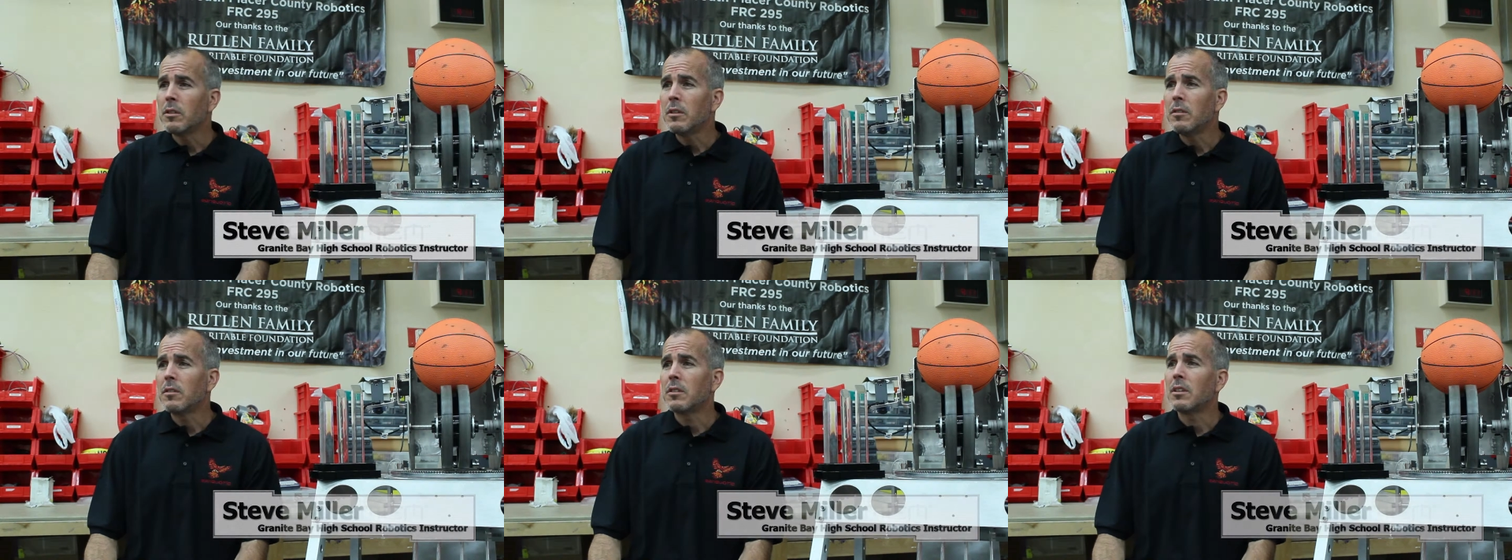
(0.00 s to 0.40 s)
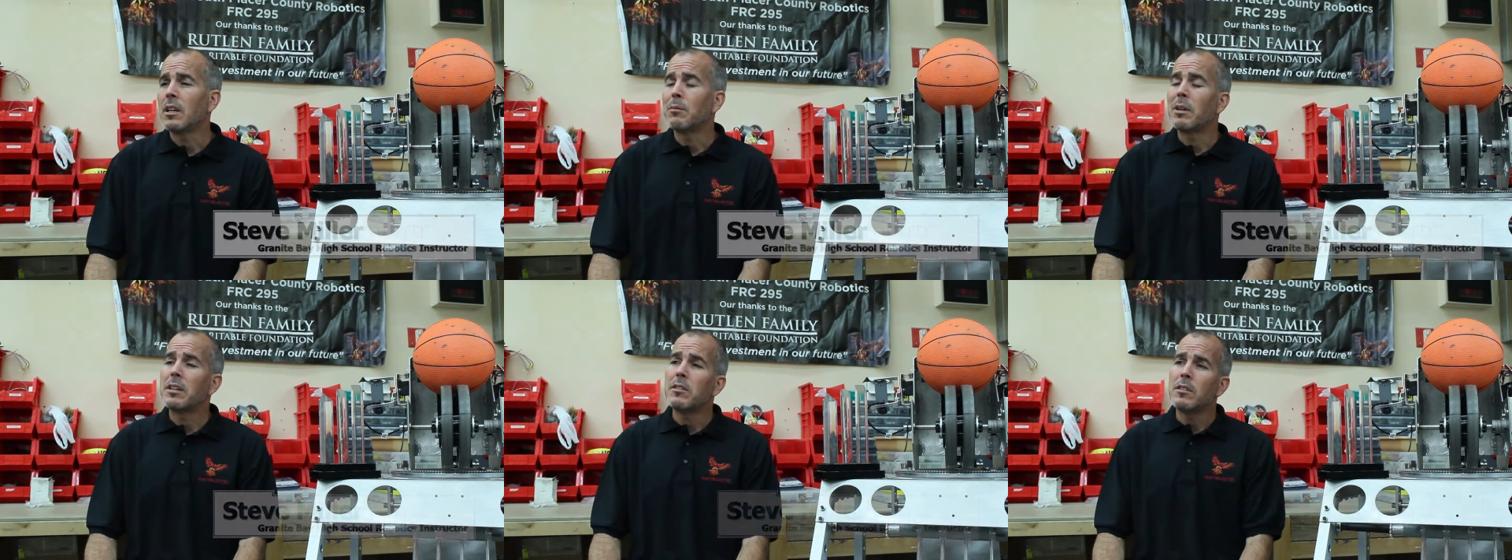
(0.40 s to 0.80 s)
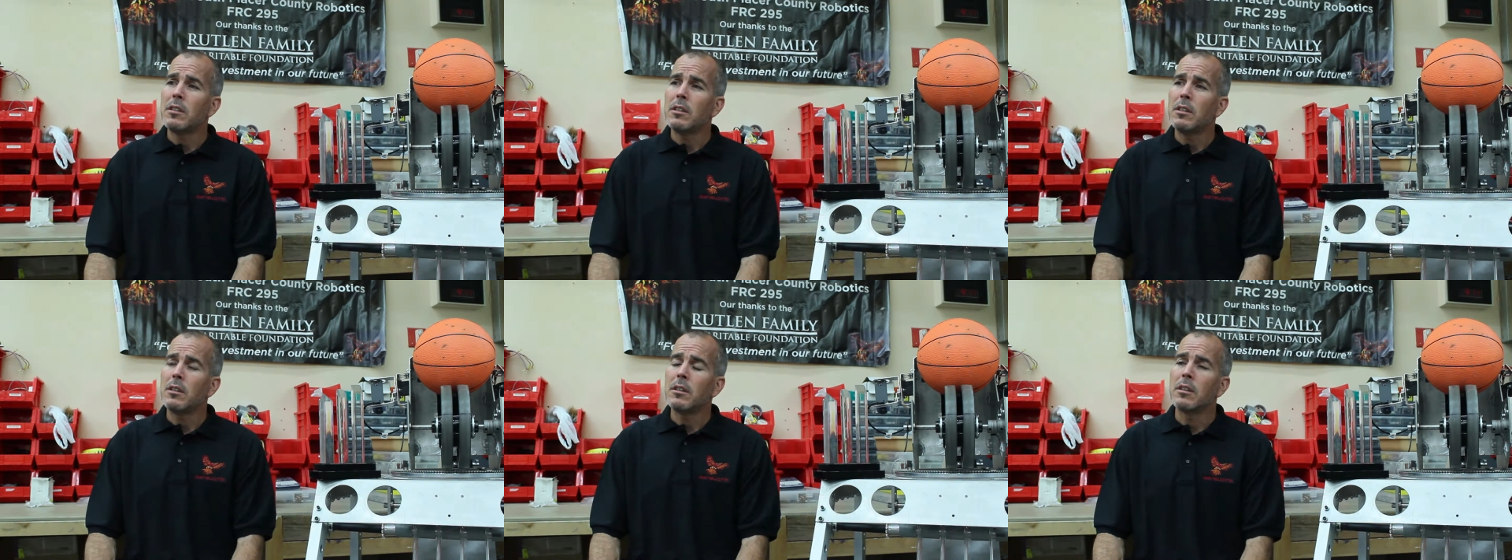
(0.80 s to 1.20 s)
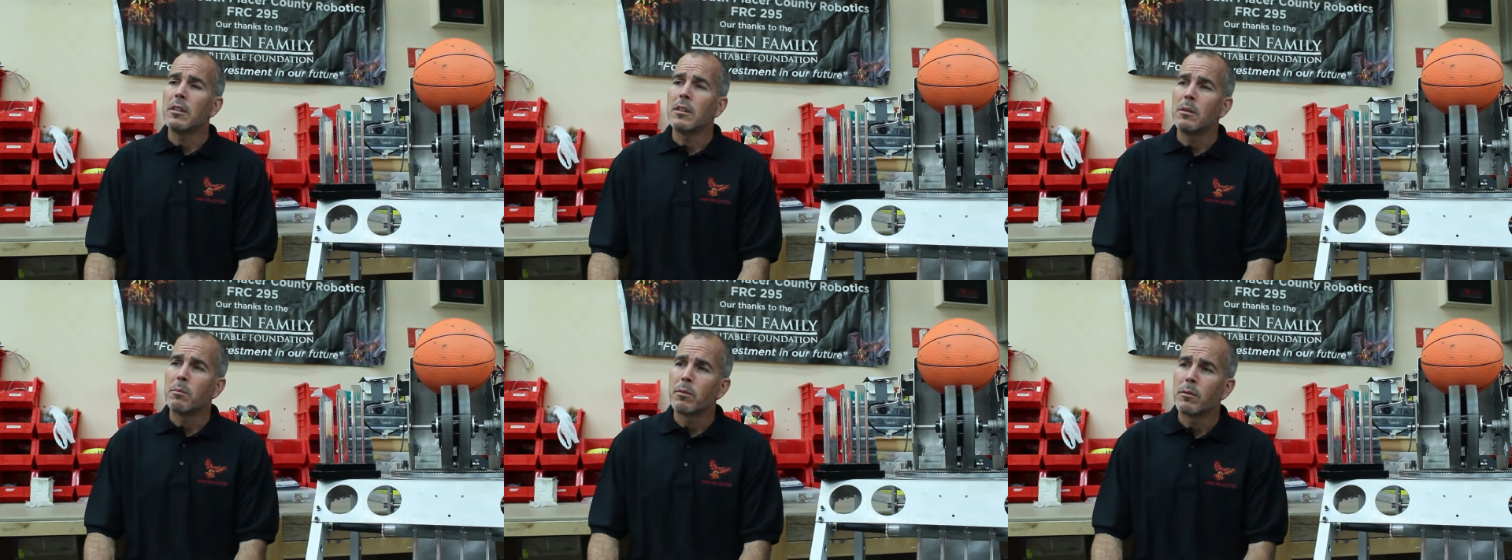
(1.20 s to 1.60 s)
He's an MIT
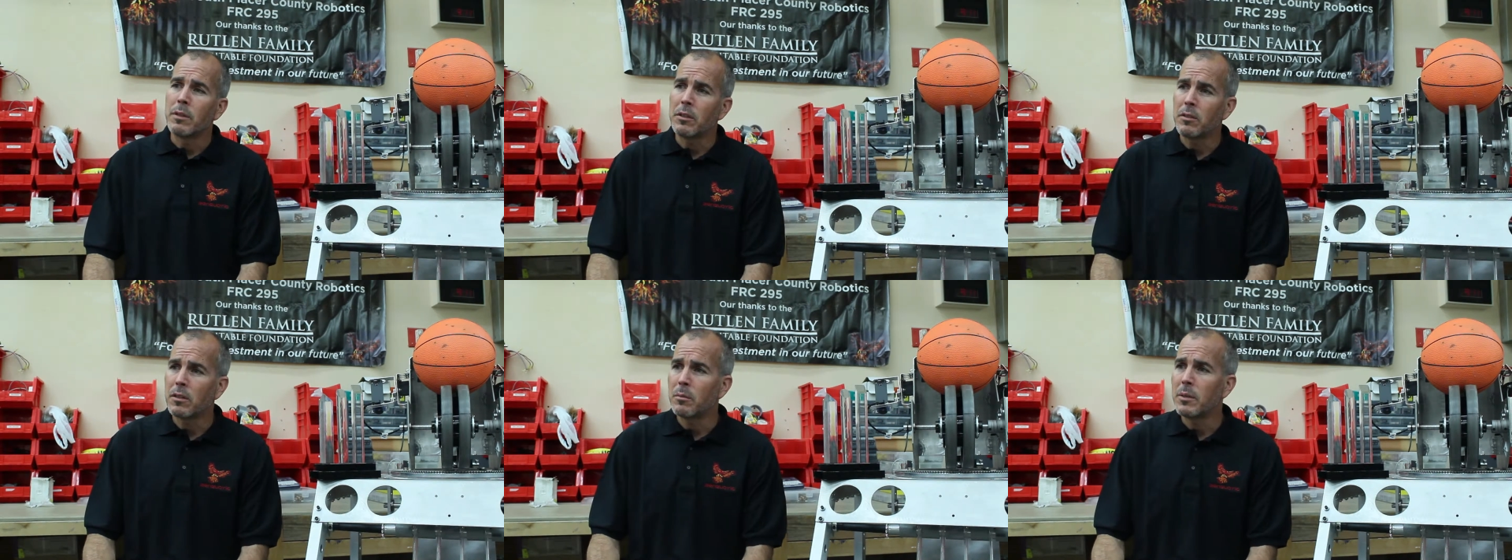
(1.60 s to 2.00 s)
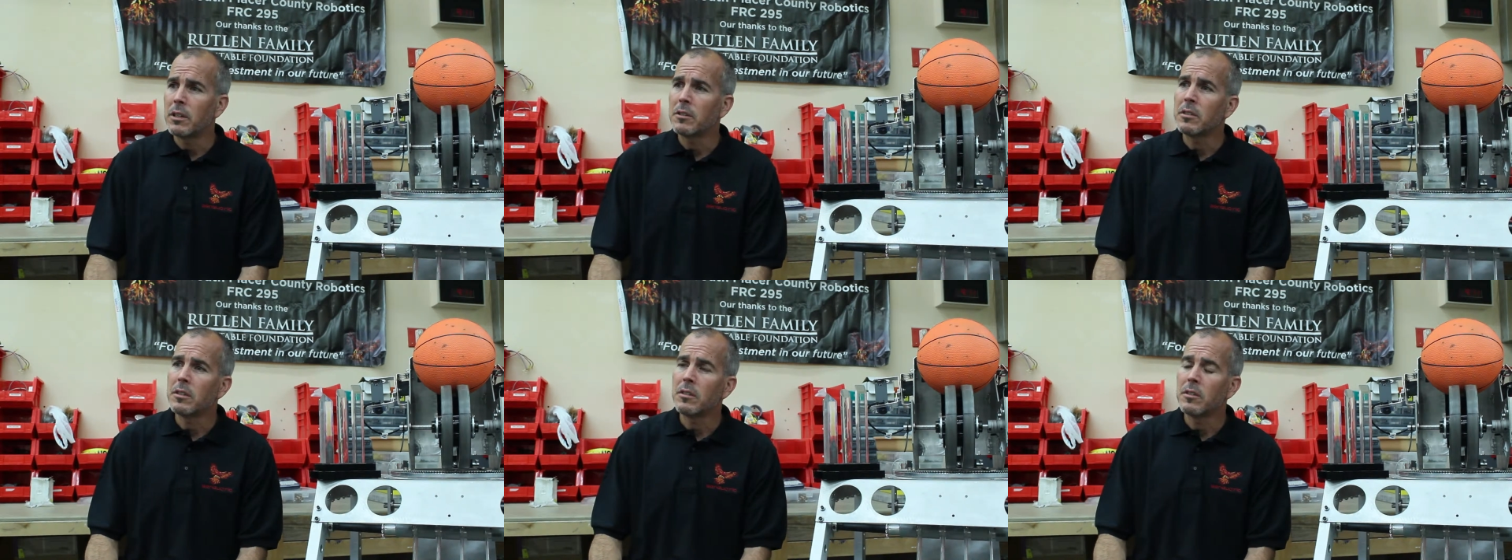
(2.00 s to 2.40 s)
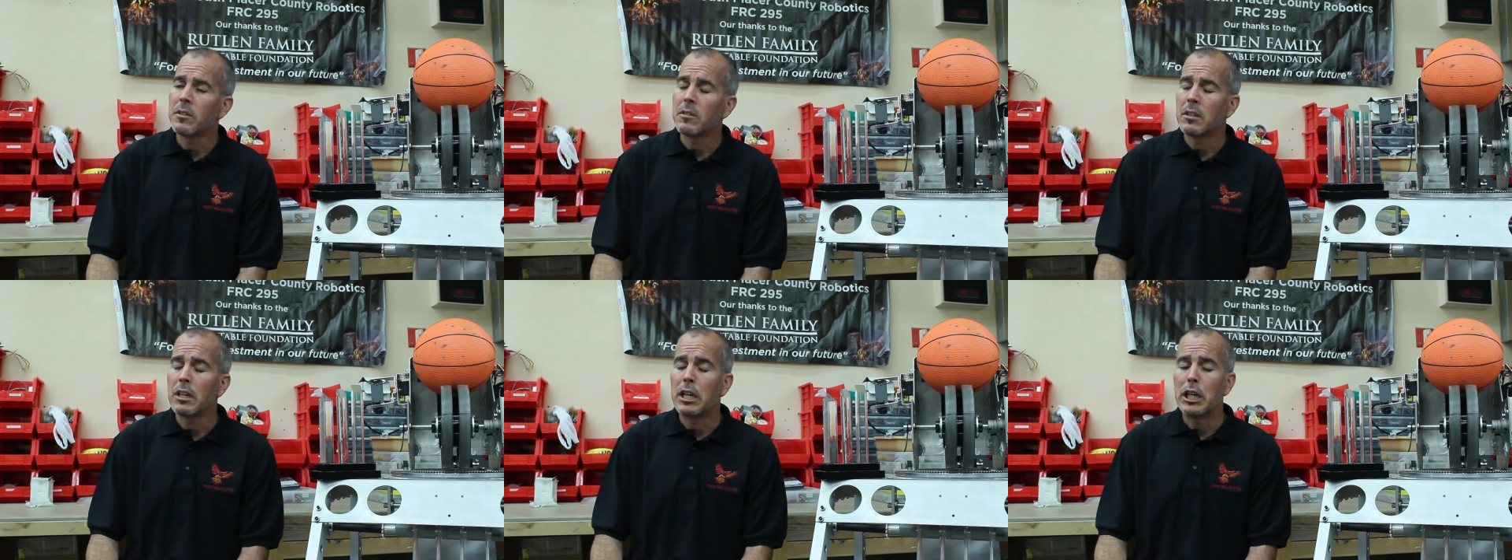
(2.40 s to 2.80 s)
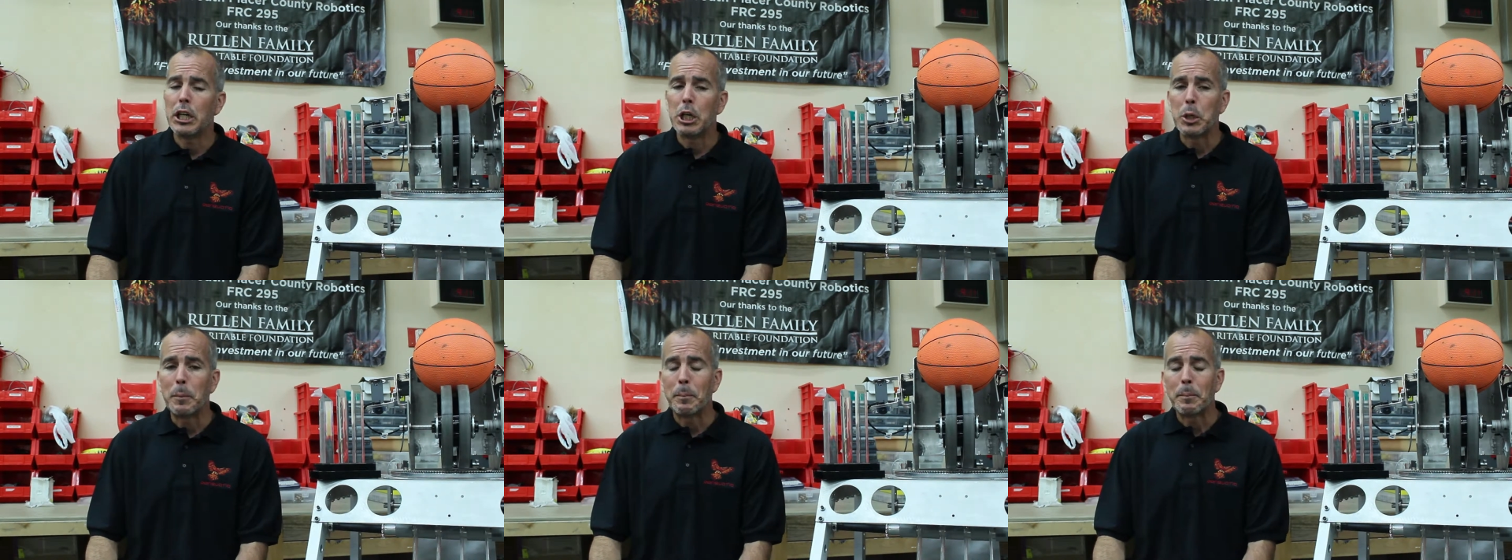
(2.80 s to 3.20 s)
uh, professor emeritus.
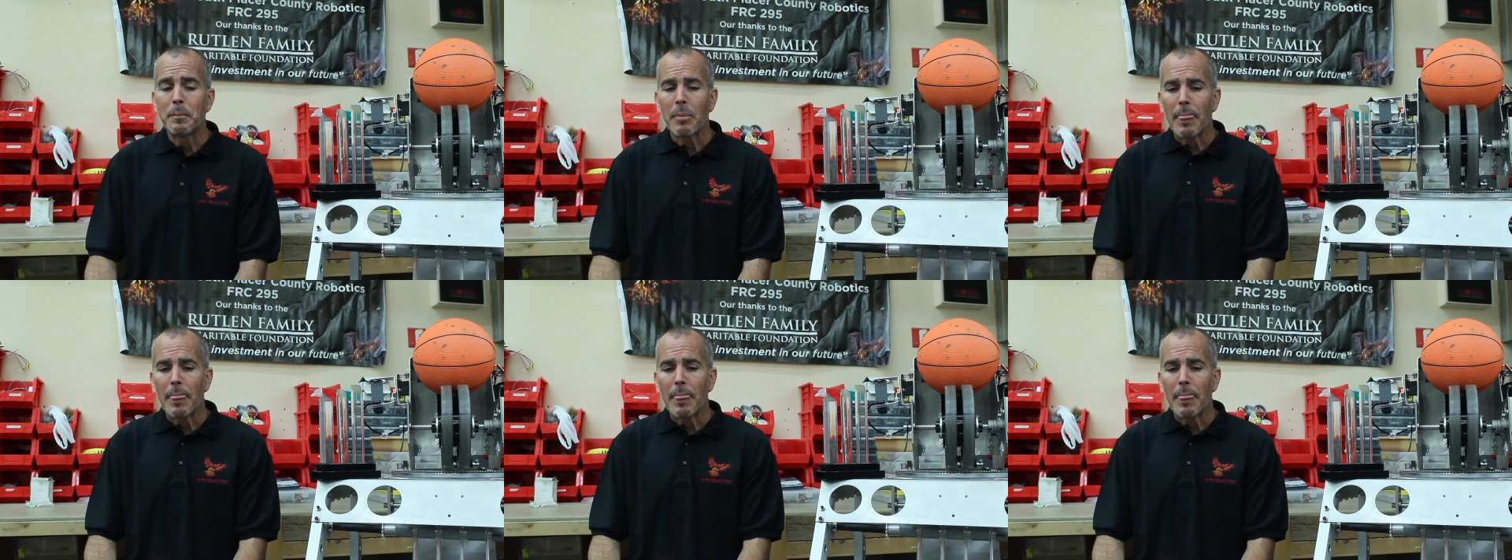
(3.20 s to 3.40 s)
Um,